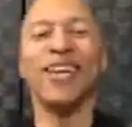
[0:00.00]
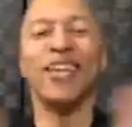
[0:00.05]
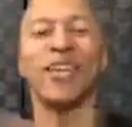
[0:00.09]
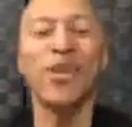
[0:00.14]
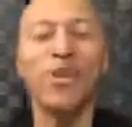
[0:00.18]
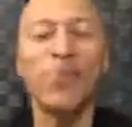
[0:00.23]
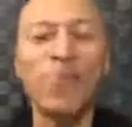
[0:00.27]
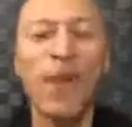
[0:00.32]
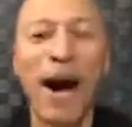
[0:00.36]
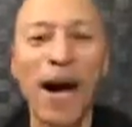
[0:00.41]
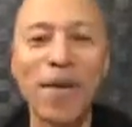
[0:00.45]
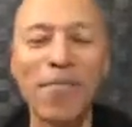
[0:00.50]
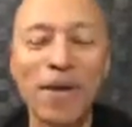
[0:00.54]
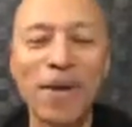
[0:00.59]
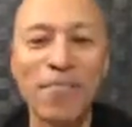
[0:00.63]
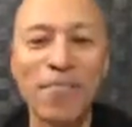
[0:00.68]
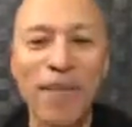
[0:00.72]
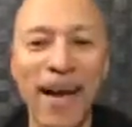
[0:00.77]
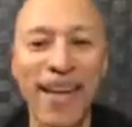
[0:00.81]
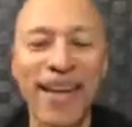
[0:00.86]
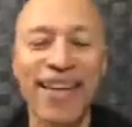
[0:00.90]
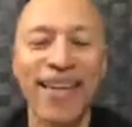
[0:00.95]
You might be
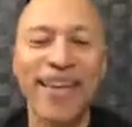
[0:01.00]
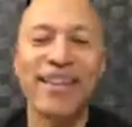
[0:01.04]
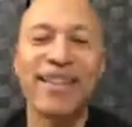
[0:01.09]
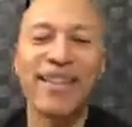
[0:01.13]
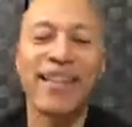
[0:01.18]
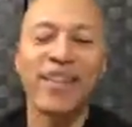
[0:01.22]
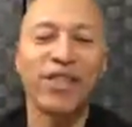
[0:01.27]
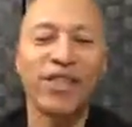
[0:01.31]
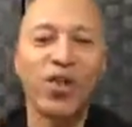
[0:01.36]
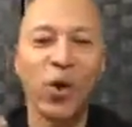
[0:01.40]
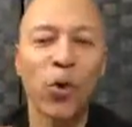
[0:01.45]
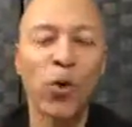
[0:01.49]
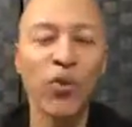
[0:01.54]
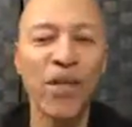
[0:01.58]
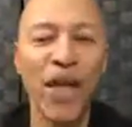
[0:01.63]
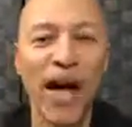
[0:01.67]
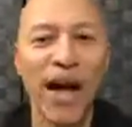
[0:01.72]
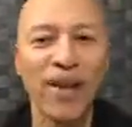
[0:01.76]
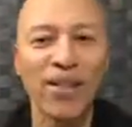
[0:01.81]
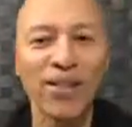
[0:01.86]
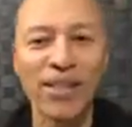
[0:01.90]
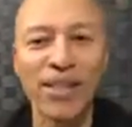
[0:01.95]
making
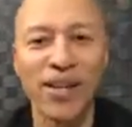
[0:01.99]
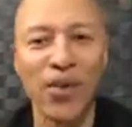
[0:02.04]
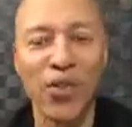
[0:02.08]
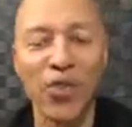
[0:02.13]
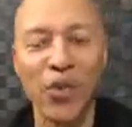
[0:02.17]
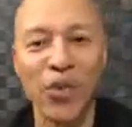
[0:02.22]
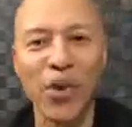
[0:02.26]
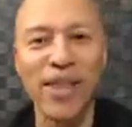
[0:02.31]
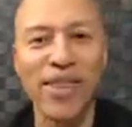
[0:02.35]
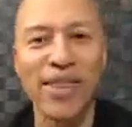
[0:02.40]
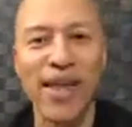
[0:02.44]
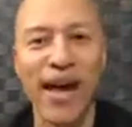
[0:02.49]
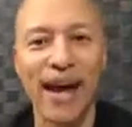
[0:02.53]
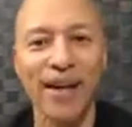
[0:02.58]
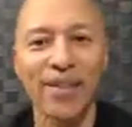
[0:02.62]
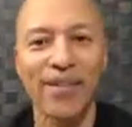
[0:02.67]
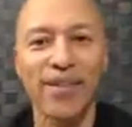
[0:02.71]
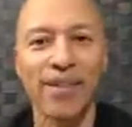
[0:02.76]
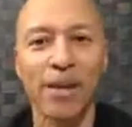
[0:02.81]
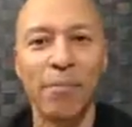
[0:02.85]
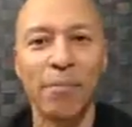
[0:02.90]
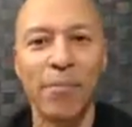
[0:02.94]
$2,000 or
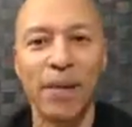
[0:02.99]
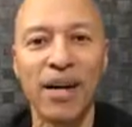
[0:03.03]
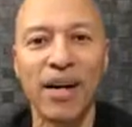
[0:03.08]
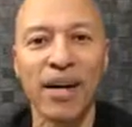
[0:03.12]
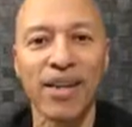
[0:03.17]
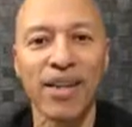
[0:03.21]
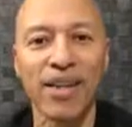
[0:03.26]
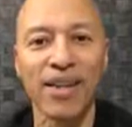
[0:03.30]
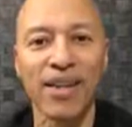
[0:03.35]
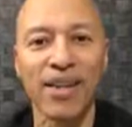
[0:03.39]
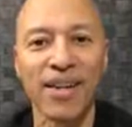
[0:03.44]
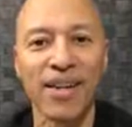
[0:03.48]
$3,000 a month.